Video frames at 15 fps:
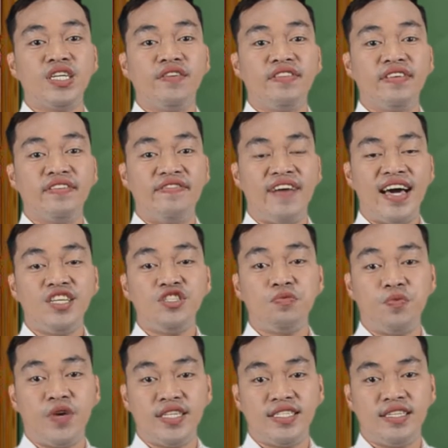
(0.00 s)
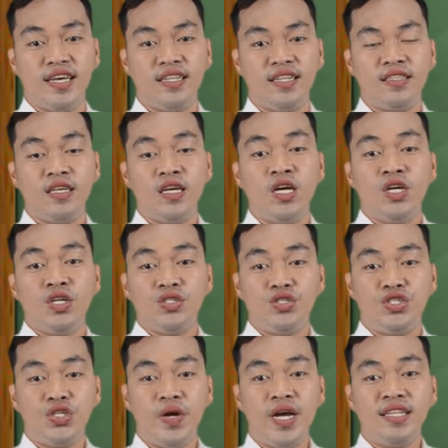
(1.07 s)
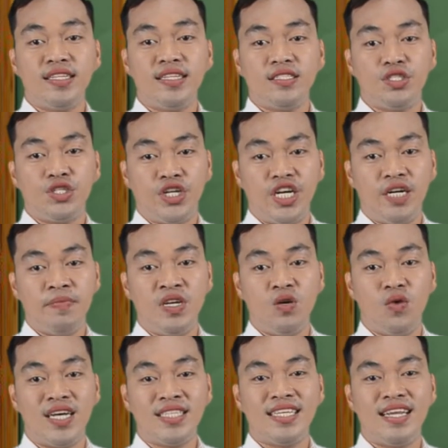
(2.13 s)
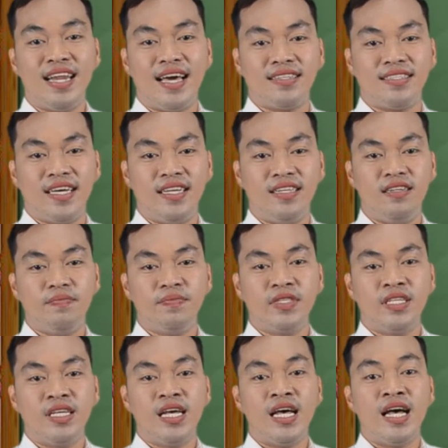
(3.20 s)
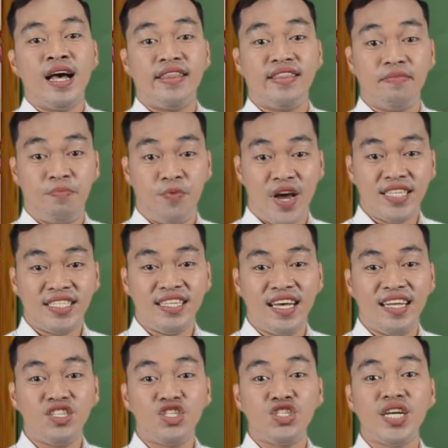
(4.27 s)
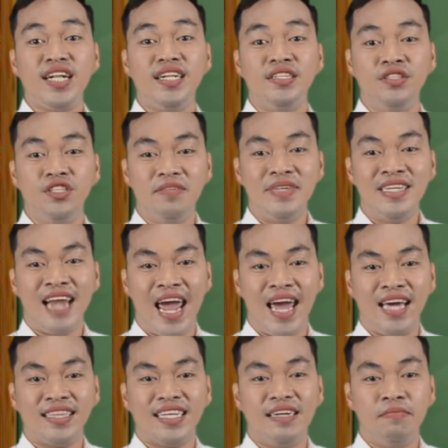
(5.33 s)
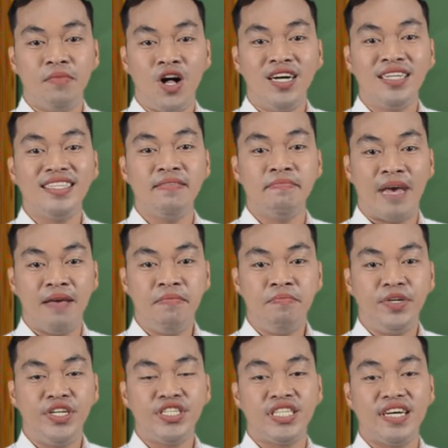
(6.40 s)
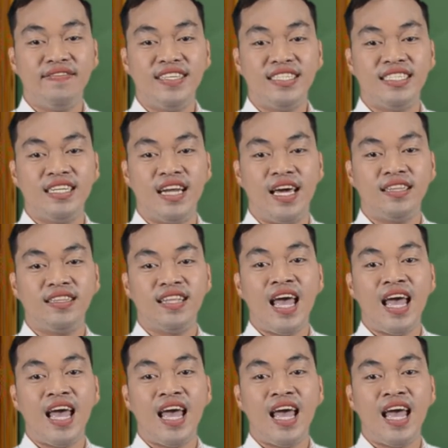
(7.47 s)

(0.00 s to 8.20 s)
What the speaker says: of the Vice President during the term he was elected, the President shall nominate among the members of the Senate